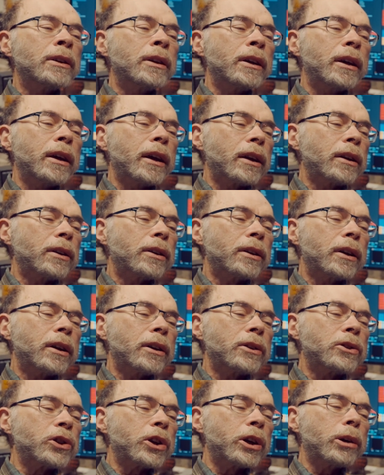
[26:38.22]

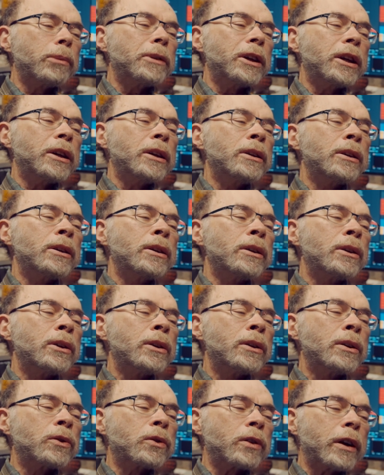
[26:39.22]
And Jeremy
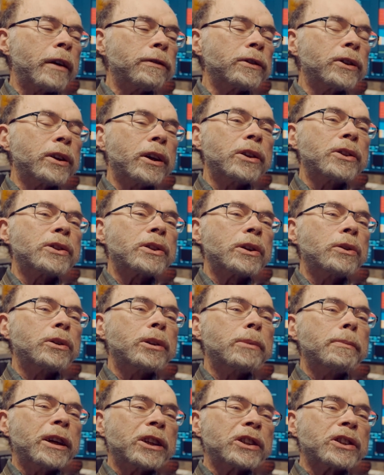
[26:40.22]
traveled on his own
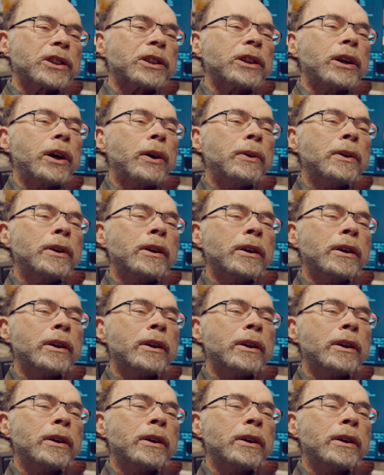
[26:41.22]
to Mexico.